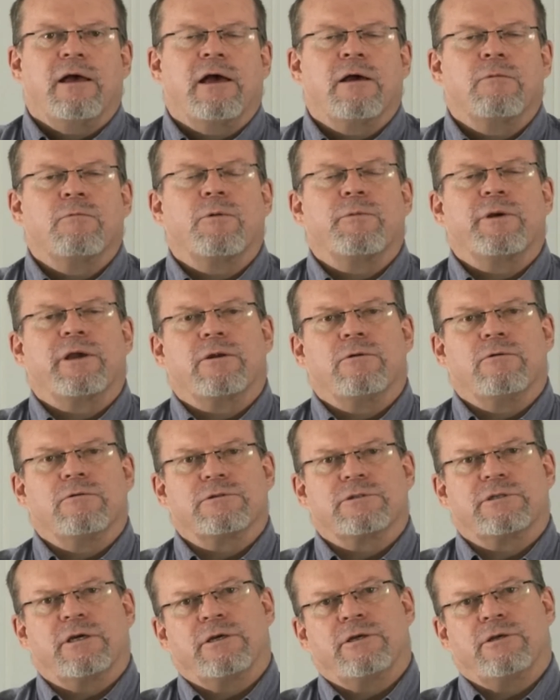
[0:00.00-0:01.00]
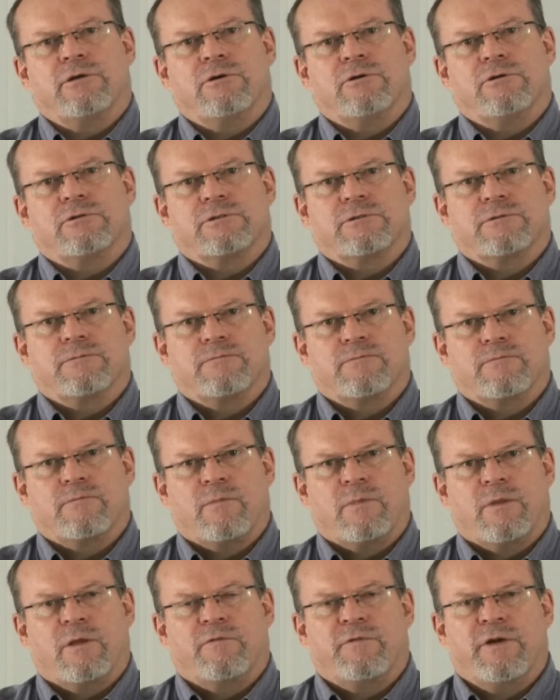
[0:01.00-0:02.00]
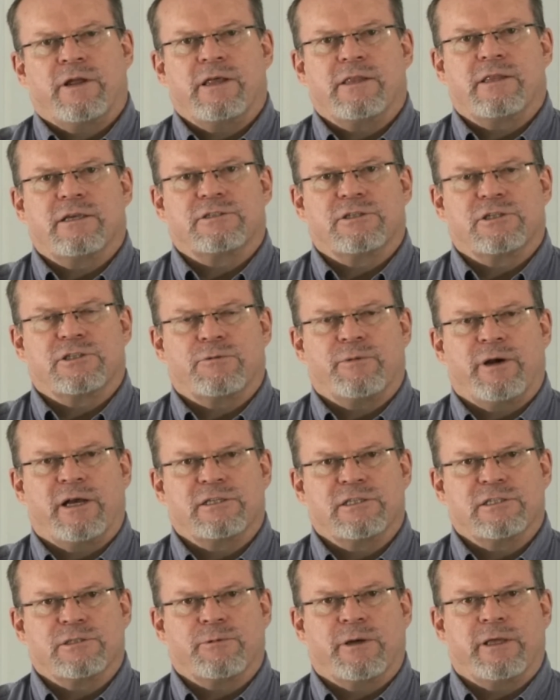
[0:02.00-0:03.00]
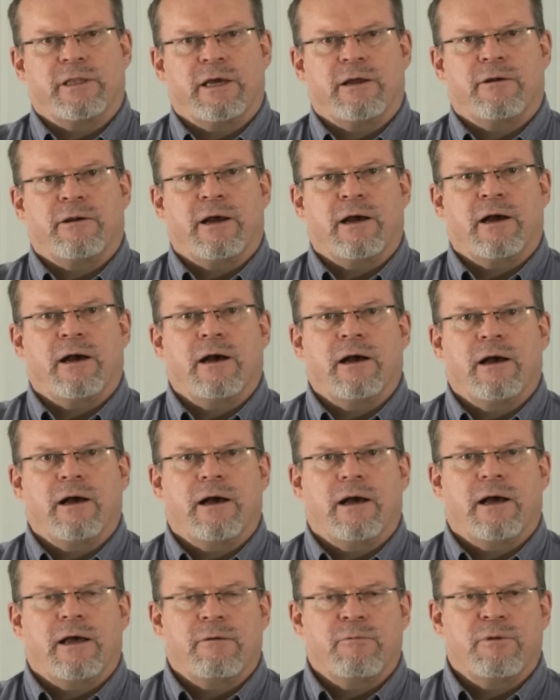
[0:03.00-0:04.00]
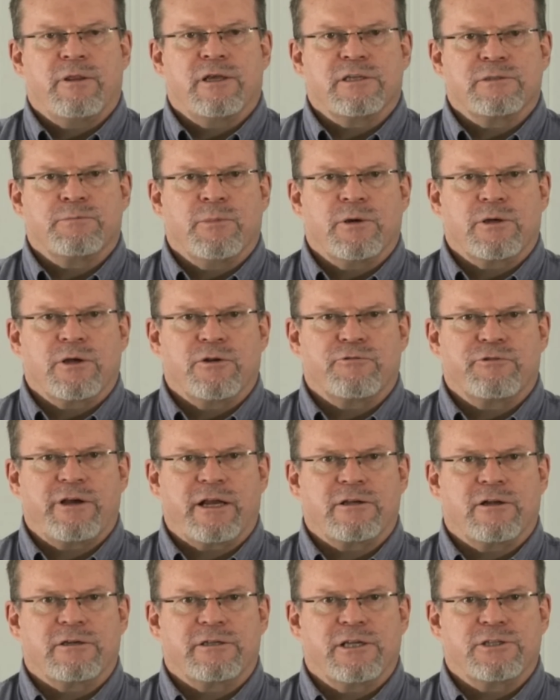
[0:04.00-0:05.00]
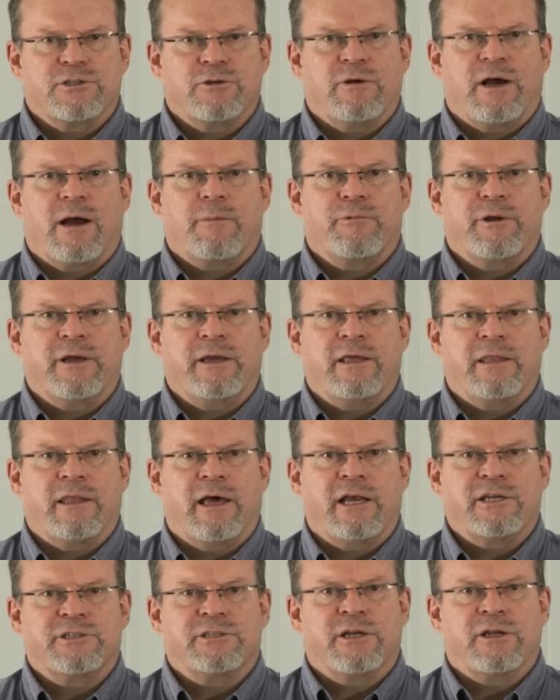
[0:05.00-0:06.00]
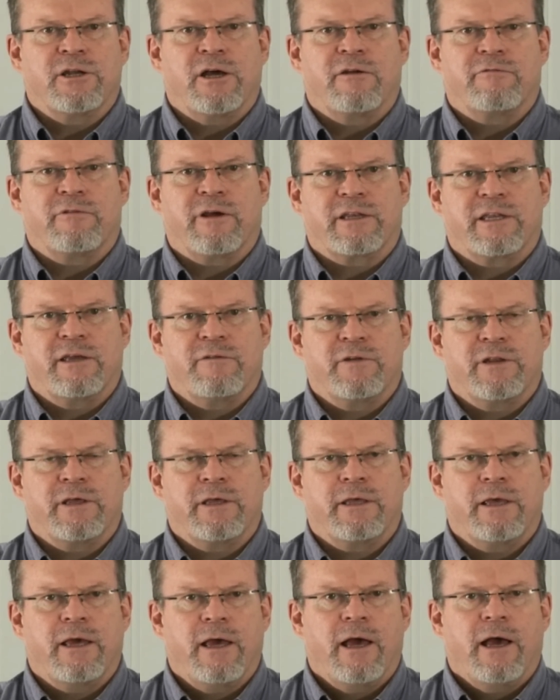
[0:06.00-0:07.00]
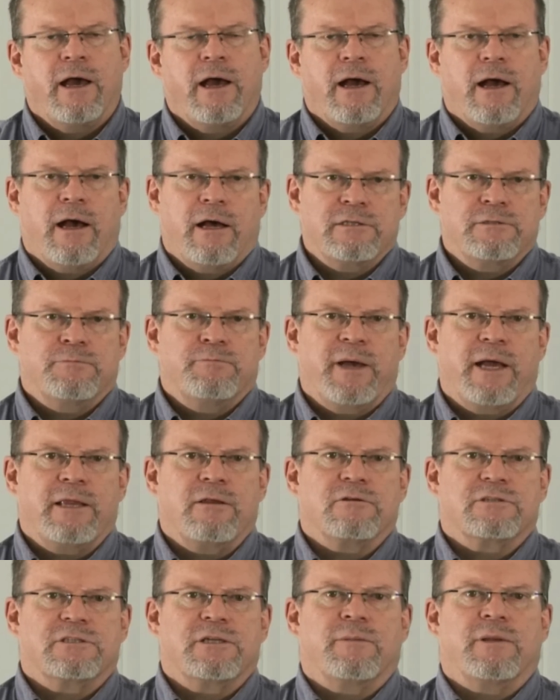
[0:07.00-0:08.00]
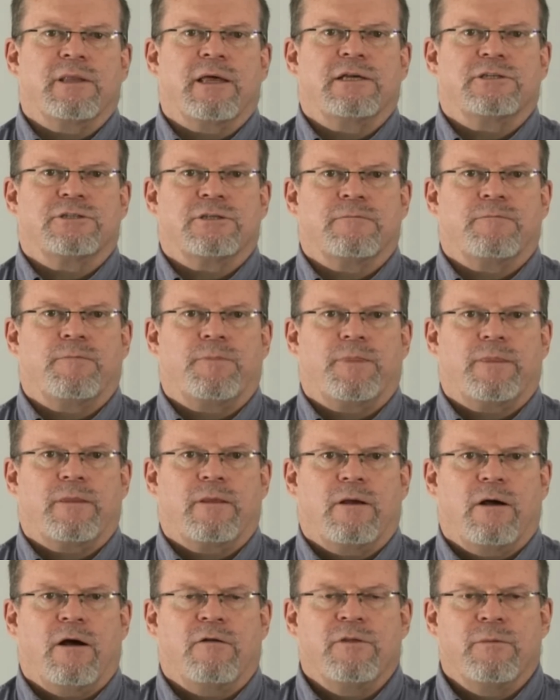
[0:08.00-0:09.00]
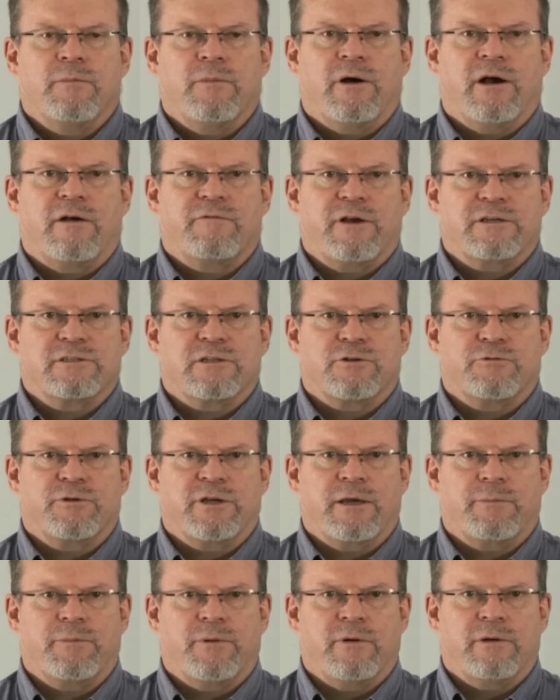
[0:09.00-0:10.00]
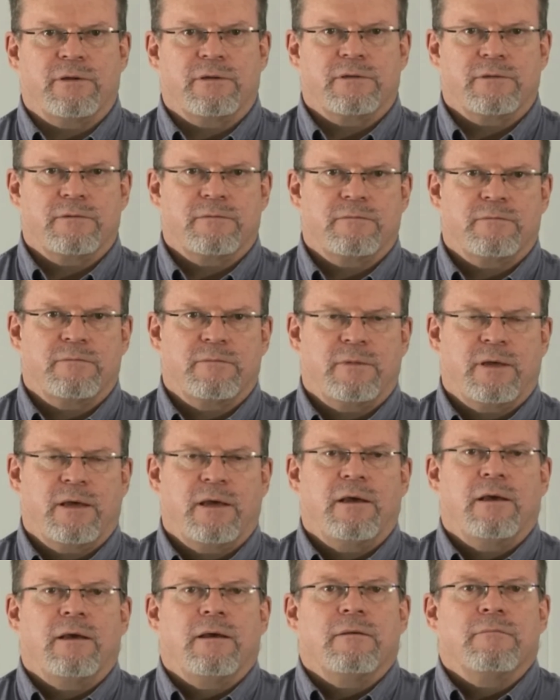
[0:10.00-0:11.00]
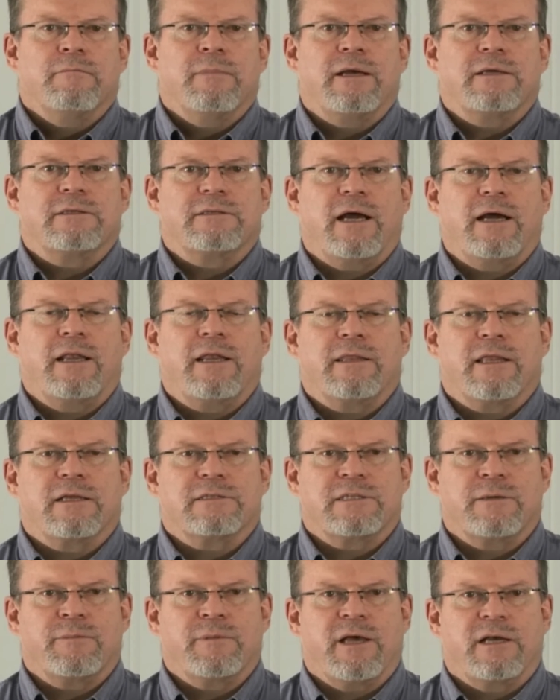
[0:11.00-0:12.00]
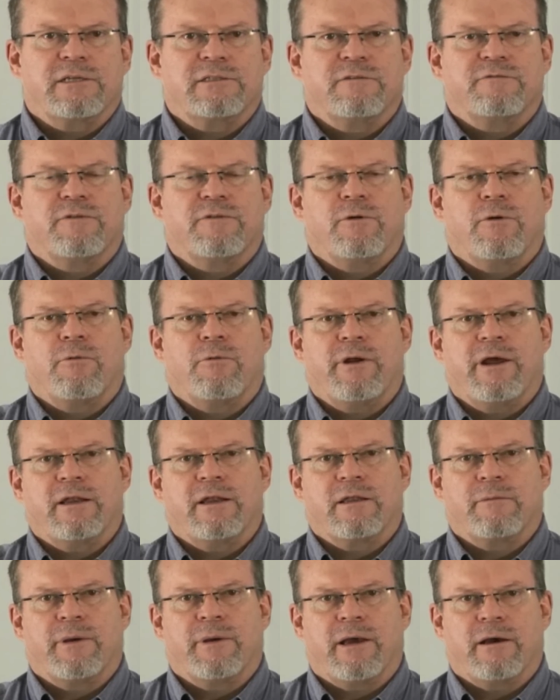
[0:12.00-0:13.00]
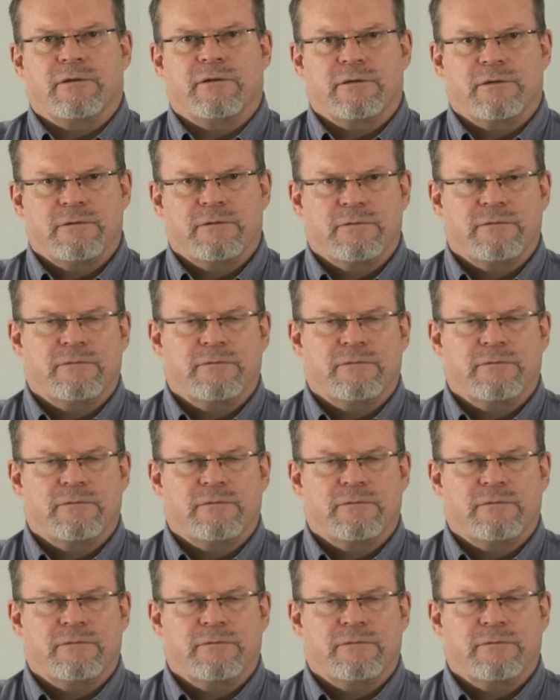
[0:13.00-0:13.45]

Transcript: And what we can also use for any of these situations where there's contractile tissue upregulation and overactivity is manual stimulation of the myofascial trigger point, maintaining that stimulation for around about